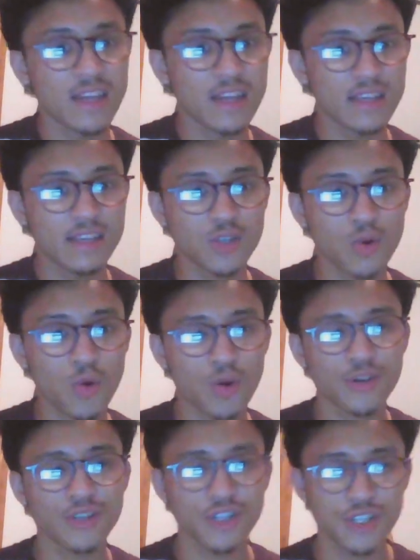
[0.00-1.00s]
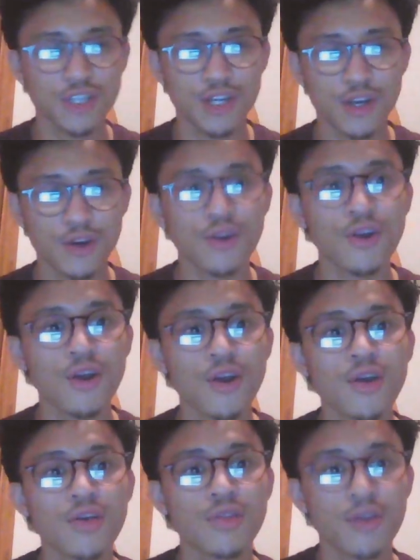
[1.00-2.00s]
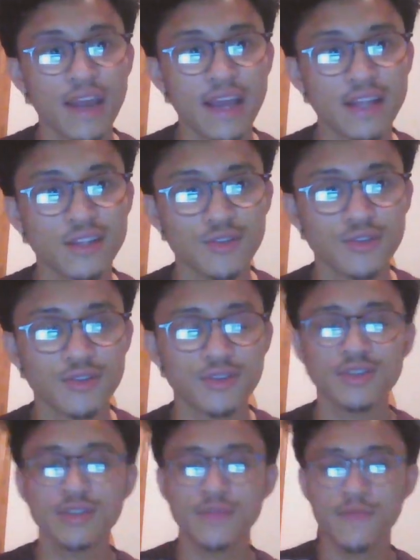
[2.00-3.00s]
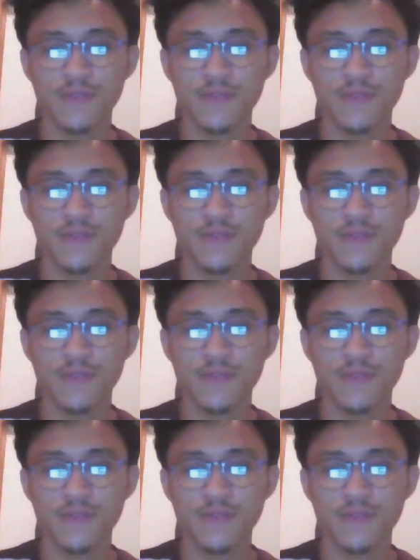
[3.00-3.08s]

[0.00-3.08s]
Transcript: each corner to share their answers.